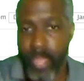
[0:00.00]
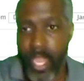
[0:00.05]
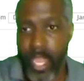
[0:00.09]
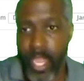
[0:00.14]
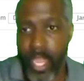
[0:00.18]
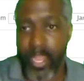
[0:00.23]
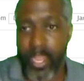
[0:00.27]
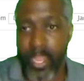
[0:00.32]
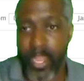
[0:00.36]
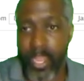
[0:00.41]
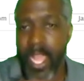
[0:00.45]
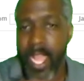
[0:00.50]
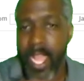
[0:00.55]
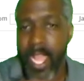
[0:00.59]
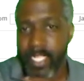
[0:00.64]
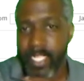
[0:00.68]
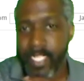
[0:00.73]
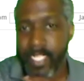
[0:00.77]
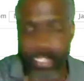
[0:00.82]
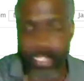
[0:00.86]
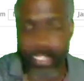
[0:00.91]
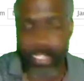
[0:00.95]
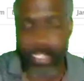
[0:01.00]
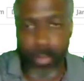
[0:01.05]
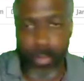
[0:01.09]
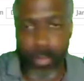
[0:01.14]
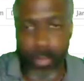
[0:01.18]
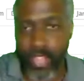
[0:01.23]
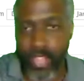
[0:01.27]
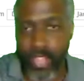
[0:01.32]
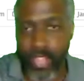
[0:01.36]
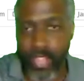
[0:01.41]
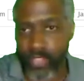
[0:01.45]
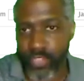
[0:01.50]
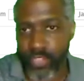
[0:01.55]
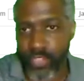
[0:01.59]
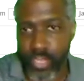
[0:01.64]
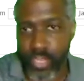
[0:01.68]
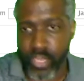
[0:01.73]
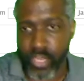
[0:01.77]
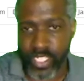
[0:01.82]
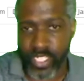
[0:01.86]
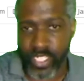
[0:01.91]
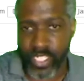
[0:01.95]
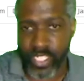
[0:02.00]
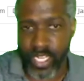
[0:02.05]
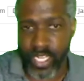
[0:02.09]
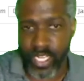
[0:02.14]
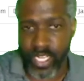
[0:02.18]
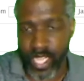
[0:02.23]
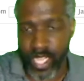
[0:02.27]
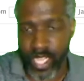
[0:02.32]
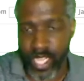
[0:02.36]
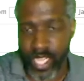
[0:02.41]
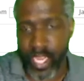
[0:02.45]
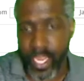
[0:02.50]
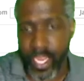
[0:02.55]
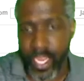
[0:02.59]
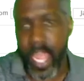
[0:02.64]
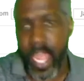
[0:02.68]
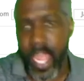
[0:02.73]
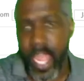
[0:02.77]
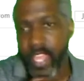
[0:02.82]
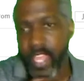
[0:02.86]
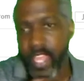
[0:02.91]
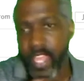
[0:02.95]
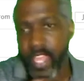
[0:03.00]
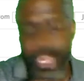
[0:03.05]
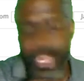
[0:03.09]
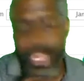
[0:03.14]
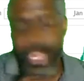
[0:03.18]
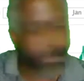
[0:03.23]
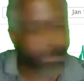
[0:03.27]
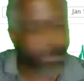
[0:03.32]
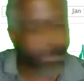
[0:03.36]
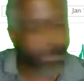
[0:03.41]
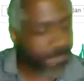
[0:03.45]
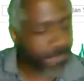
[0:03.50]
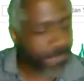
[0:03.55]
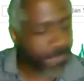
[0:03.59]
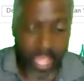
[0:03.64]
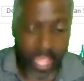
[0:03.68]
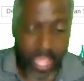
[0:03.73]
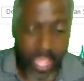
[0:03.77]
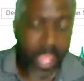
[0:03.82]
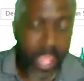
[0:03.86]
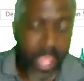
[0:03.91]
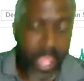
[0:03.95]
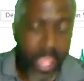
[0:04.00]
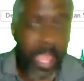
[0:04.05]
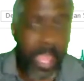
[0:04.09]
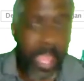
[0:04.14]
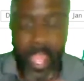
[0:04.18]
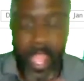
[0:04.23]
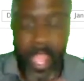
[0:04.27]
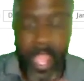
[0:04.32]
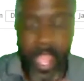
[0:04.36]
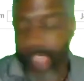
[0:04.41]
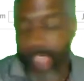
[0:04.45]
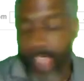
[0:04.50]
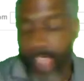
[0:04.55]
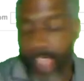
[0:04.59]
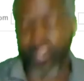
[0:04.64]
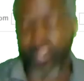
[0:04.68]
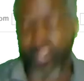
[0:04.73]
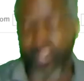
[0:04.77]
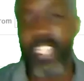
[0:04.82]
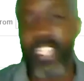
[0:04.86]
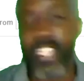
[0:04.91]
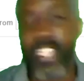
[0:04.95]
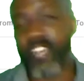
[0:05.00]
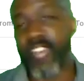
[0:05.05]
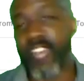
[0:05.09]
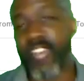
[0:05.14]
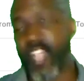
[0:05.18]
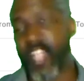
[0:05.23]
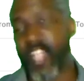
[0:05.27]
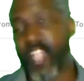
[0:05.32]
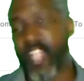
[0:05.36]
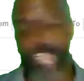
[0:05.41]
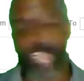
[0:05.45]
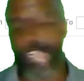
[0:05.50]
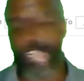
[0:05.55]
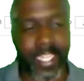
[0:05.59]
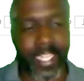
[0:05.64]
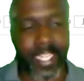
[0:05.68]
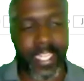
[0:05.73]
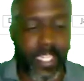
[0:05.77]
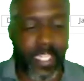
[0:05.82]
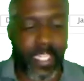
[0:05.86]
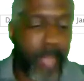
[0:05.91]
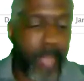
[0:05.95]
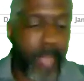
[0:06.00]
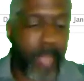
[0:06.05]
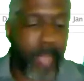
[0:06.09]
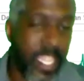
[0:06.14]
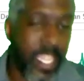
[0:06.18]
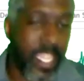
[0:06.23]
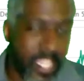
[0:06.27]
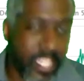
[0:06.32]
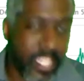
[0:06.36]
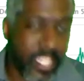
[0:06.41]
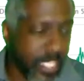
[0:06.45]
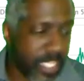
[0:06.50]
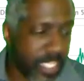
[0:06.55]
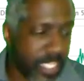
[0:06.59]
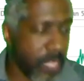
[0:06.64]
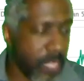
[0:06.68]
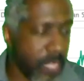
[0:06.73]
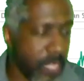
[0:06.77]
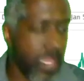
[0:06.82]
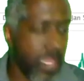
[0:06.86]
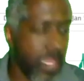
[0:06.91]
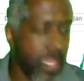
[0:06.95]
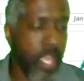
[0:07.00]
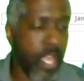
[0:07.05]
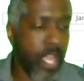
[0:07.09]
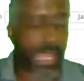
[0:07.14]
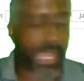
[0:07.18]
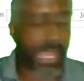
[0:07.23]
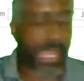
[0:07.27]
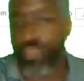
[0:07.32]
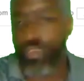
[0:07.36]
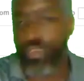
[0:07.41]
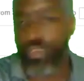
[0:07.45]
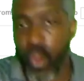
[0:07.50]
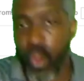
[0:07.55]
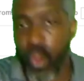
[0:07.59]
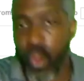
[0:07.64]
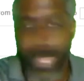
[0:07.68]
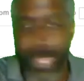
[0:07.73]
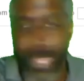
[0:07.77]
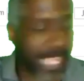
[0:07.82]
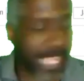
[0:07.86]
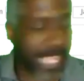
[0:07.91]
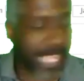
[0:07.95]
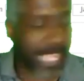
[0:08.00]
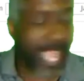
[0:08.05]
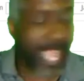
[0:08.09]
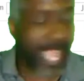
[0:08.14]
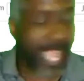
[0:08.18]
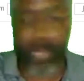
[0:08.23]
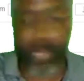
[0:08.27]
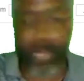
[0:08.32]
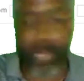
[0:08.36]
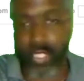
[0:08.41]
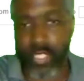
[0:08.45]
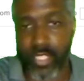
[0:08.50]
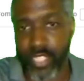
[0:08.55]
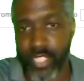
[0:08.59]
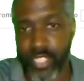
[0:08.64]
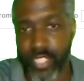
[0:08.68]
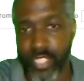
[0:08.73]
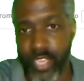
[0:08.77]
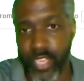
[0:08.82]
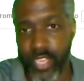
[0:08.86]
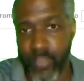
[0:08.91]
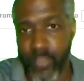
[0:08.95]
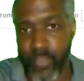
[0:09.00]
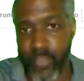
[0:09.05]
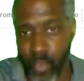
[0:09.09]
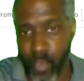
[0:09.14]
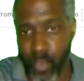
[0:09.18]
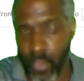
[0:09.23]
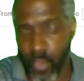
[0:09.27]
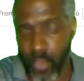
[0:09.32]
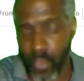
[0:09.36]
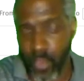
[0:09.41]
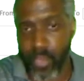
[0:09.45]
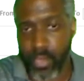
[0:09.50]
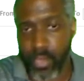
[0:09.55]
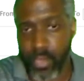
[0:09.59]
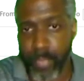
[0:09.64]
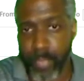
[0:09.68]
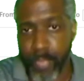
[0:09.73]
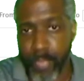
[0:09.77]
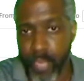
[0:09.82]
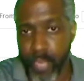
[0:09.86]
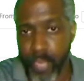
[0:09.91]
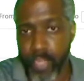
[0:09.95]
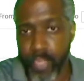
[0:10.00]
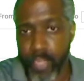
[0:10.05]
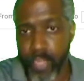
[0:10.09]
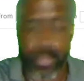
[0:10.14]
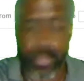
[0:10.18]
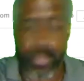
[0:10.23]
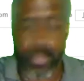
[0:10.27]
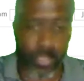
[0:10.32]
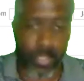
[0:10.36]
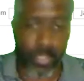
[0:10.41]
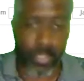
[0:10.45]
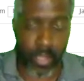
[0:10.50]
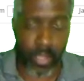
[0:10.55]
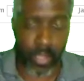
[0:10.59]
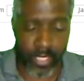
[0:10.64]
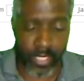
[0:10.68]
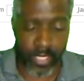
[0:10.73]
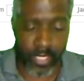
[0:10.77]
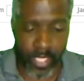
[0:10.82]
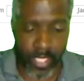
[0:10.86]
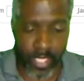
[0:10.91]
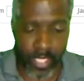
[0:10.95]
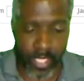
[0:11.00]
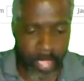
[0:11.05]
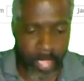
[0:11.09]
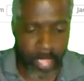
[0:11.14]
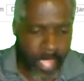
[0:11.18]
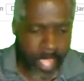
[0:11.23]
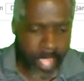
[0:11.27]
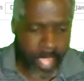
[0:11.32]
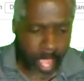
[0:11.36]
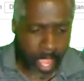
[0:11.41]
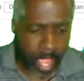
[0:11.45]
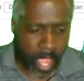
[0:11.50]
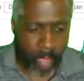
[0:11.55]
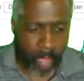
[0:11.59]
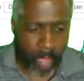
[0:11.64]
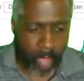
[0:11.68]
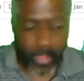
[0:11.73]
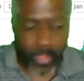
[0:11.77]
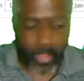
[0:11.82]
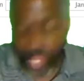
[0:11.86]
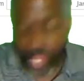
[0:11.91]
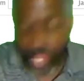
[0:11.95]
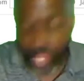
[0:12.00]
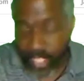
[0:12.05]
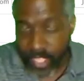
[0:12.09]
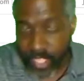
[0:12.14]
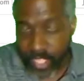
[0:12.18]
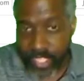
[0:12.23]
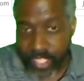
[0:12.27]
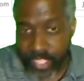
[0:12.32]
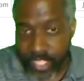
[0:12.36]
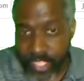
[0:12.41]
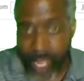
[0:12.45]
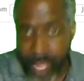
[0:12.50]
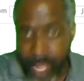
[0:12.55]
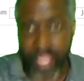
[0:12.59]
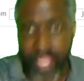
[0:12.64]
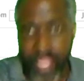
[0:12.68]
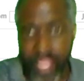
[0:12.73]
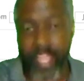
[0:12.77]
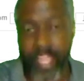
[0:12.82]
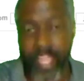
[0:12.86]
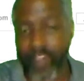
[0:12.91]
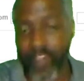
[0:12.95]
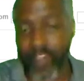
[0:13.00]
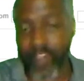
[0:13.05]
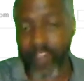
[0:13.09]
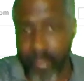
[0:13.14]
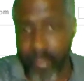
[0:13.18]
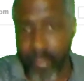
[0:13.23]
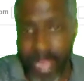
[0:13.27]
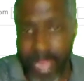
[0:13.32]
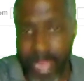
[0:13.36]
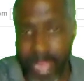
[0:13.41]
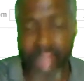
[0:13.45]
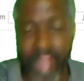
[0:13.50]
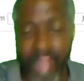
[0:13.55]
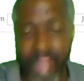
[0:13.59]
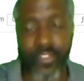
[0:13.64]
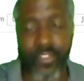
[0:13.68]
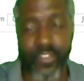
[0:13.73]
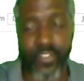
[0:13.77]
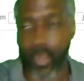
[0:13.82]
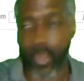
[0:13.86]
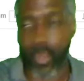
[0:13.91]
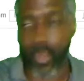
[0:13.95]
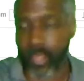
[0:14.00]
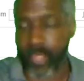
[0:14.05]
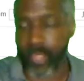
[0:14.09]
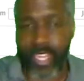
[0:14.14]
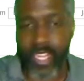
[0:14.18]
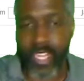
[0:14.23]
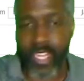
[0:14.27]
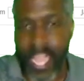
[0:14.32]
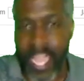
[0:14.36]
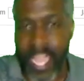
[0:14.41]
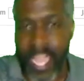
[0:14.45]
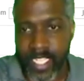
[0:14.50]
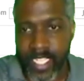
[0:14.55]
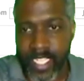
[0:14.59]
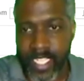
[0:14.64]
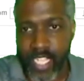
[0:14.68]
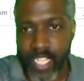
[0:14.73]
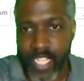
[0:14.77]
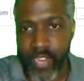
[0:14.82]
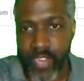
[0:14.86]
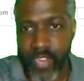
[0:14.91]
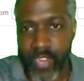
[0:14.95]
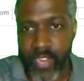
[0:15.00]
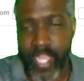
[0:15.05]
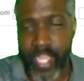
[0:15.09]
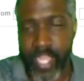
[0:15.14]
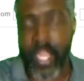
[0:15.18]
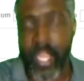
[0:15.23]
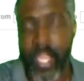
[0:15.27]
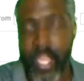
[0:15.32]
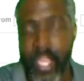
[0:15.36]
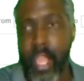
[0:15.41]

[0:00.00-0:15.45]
up as more of the infrastructure settled in, and then it really is given the anticipation this is going to be a growing and gangbusters year for Bitcoin and cryptocurrency. With the stuff that's coming in, like from the back, from the NASDAQ trading,